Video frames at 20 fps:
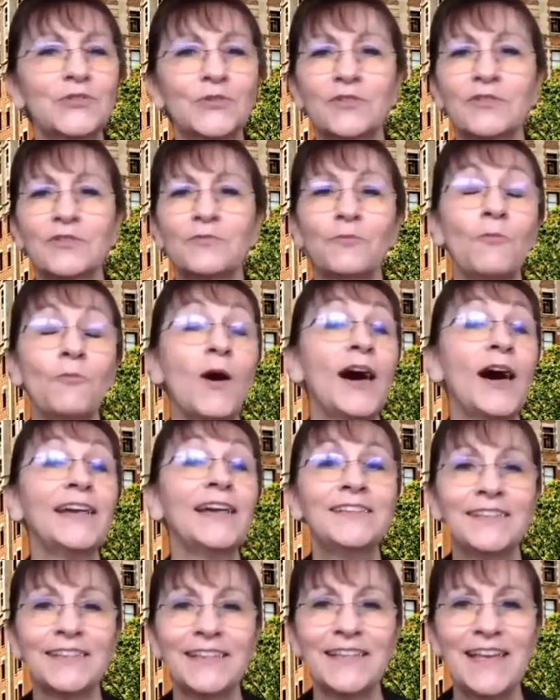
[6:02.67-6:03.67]
sort of
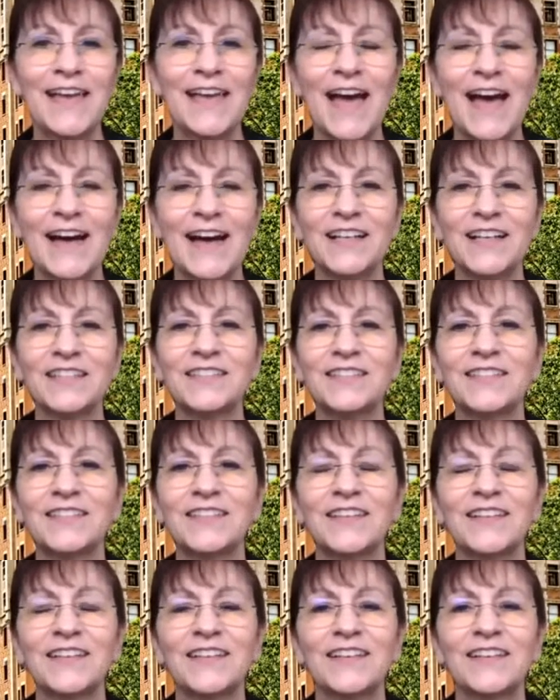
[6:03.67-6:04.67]
widely at
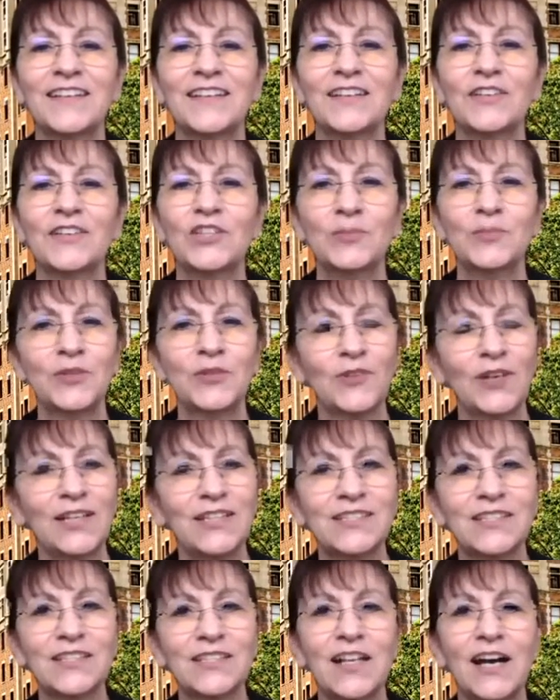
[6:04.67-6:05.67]
human
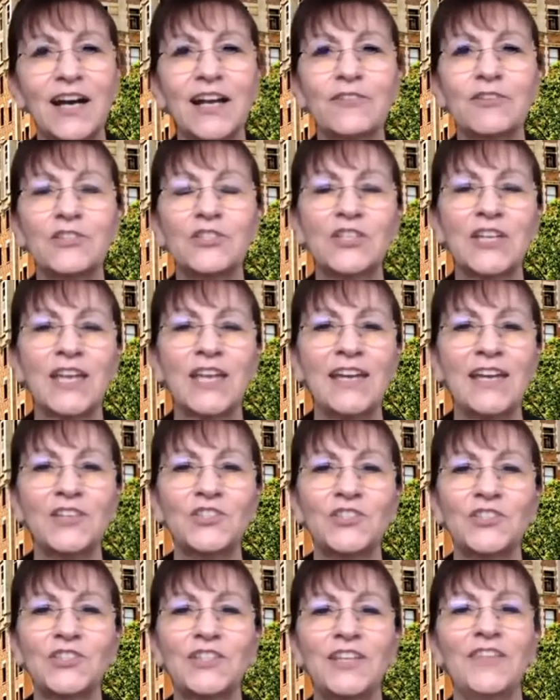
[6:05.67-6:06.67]
rights in higher
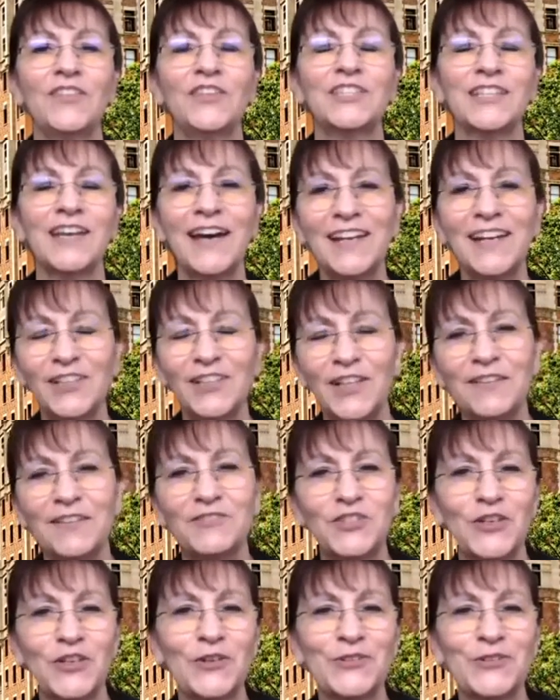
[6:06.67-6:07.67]
education, and the title
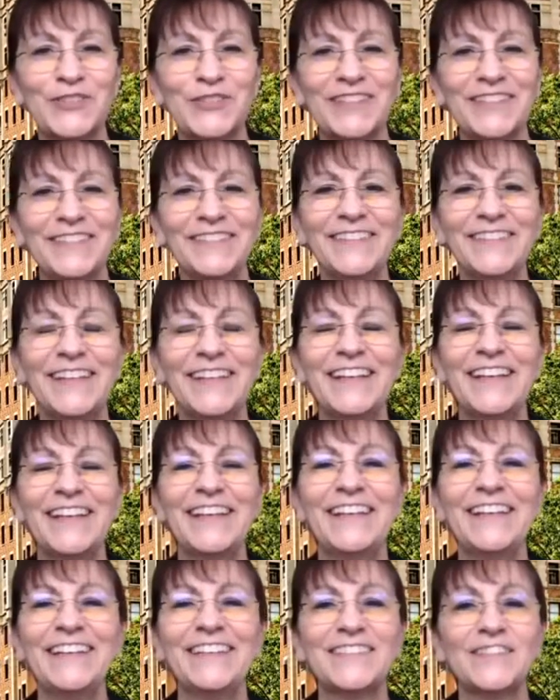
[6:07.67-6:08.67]
I've chosen
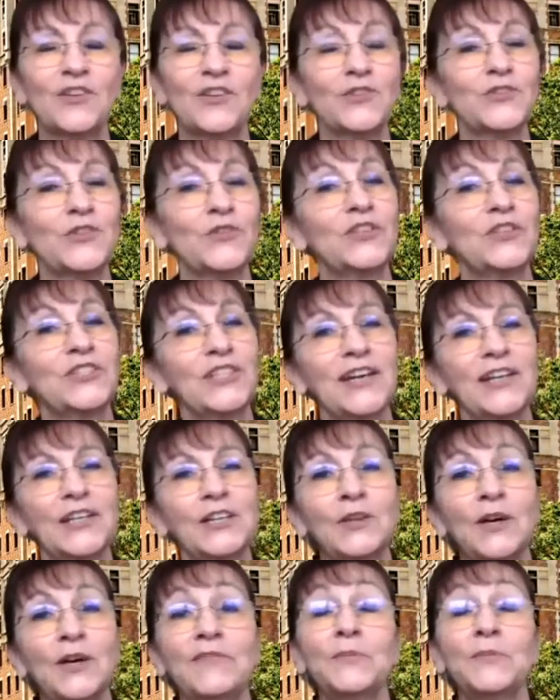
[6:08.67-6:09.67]
is also the
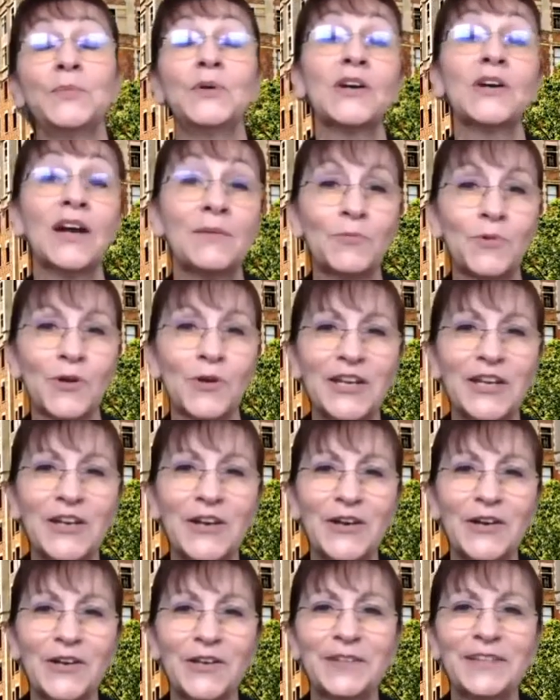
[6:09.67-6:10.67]
title of a book I'm working
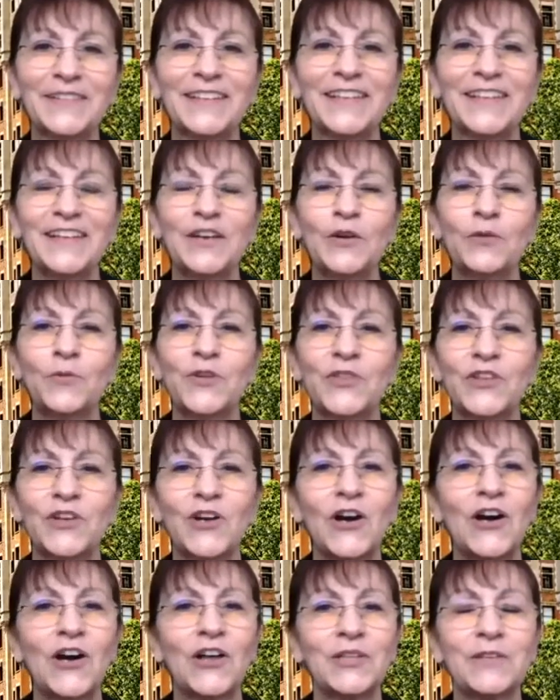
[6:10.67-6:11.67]
on with a
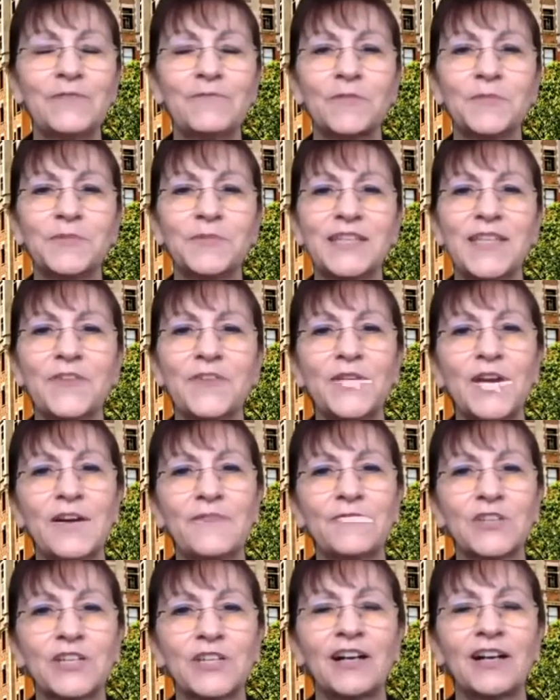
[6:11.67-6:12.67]
colleague from South
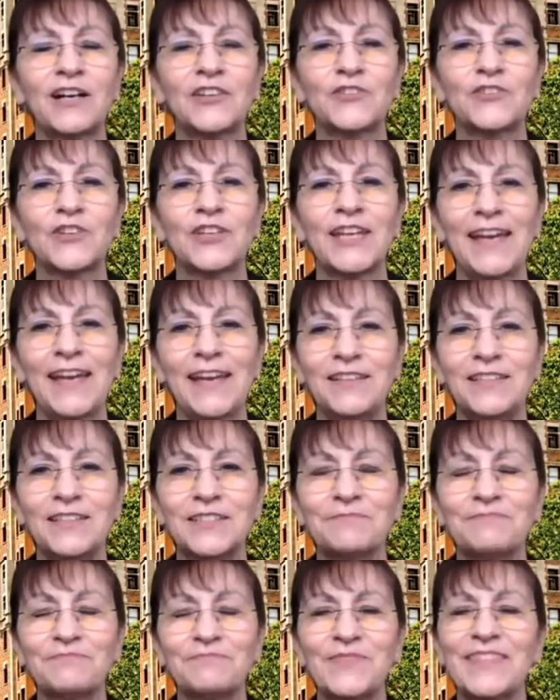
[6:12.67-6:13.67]
Africa, Andre
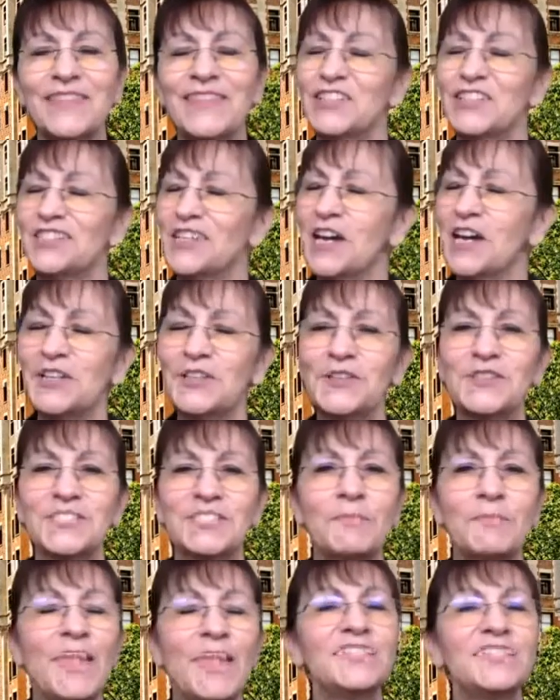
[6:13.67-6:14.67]
Kate. That title is
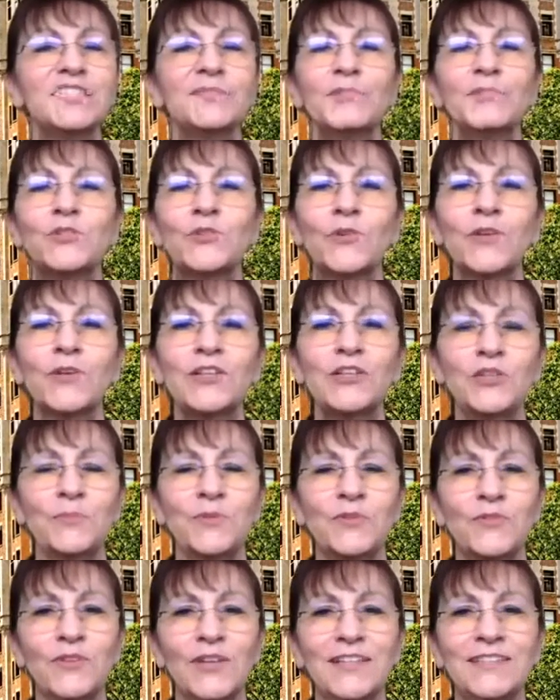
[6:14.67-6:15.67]
Emancipatory
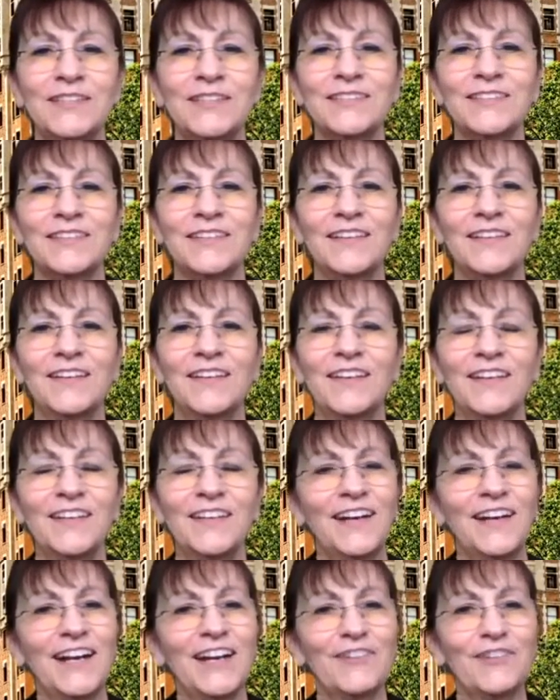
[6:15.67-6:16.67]
Human Rights in
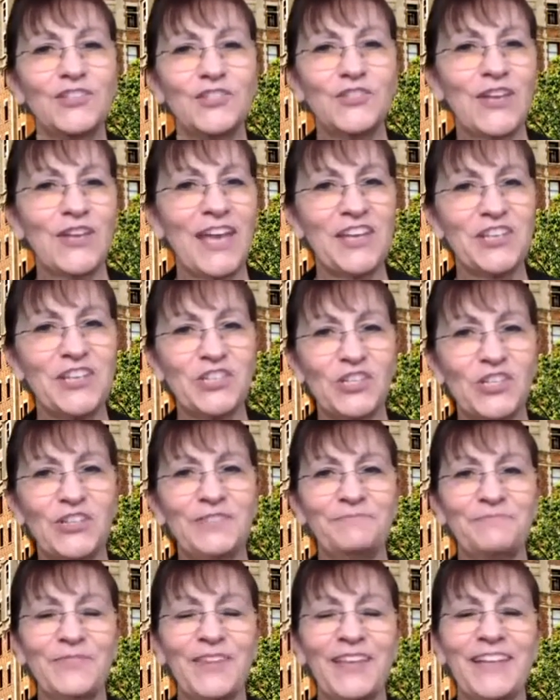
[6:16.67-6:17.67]
Higher
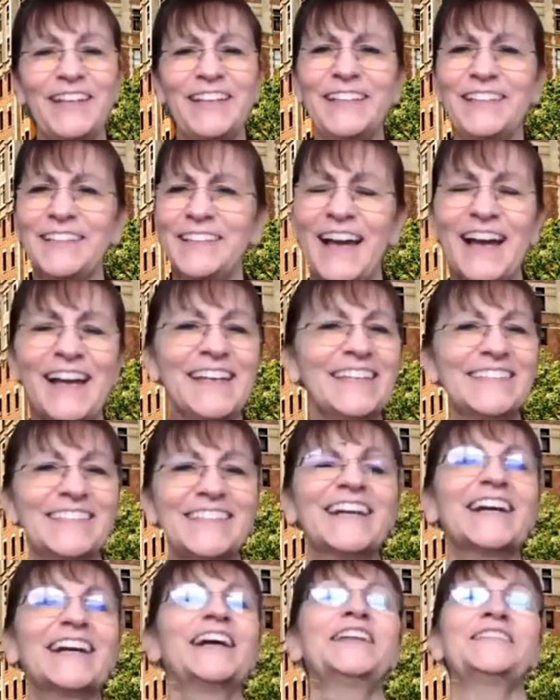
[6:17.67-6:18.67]
Education, and I guess
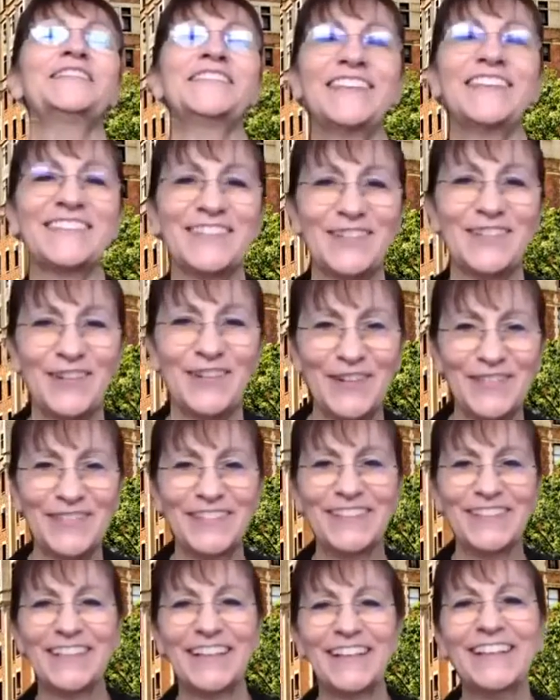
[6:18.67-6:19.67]
that kind of says it all.
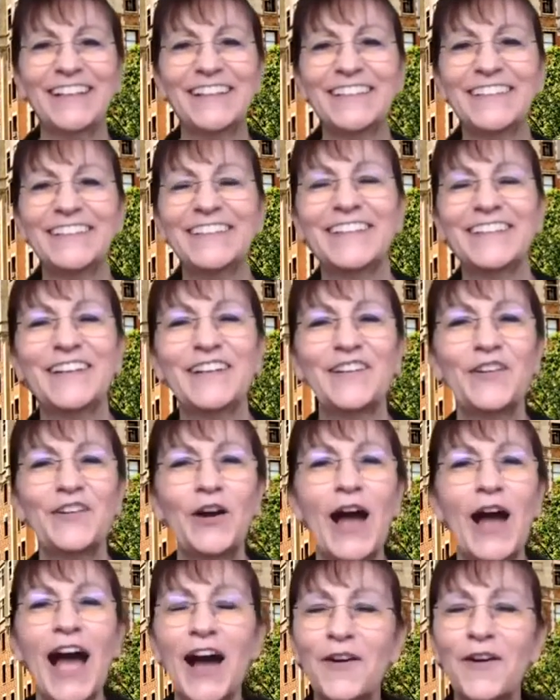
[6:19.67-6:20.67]

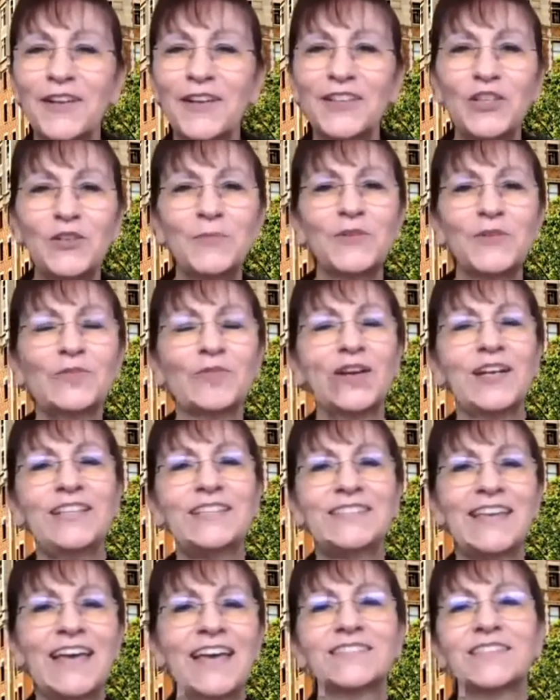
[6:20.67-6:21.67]
How can human
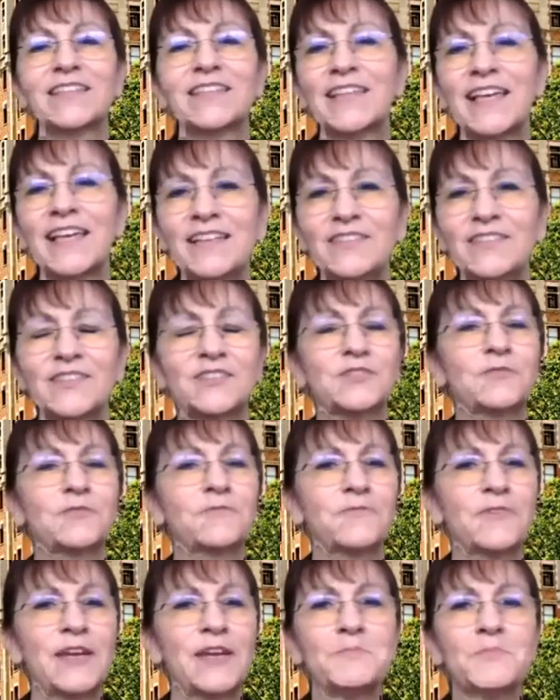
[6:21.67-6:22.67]
rights as a lens, as a
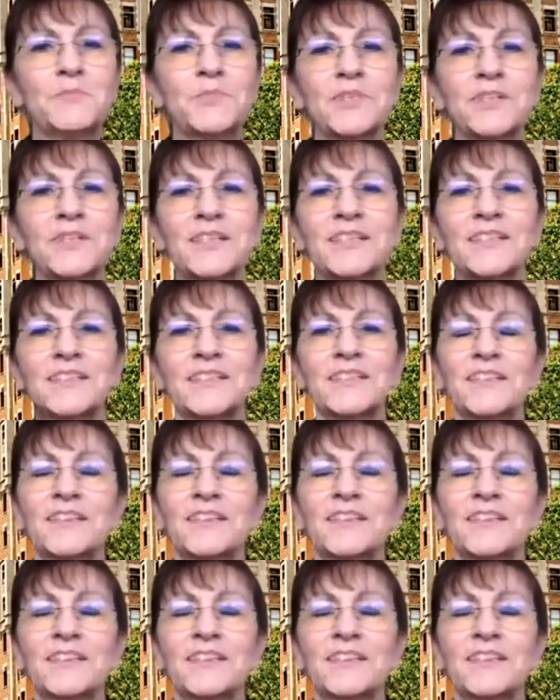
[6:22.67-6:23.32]
framework,